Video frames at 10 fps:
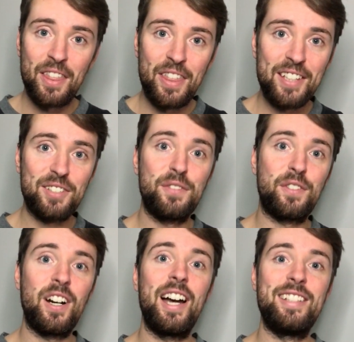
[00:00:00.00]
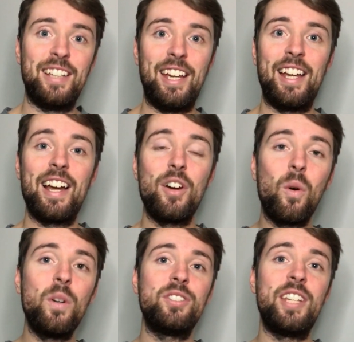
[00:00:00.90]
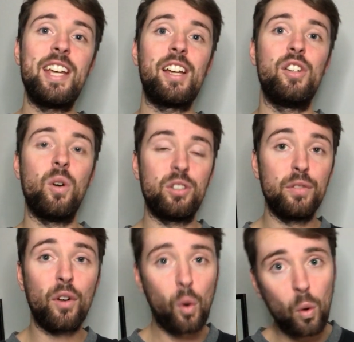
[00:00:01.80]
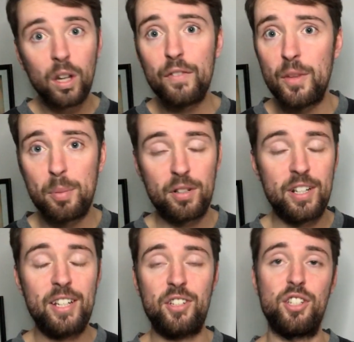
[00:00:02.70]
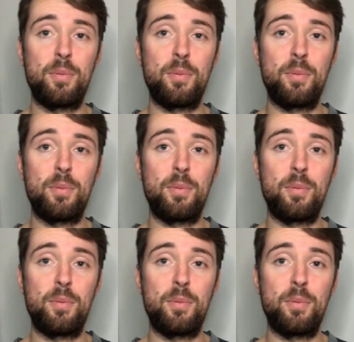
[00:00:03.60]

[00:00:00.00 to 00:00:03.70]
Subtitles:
this Friday, and I always take a note of all of the predictions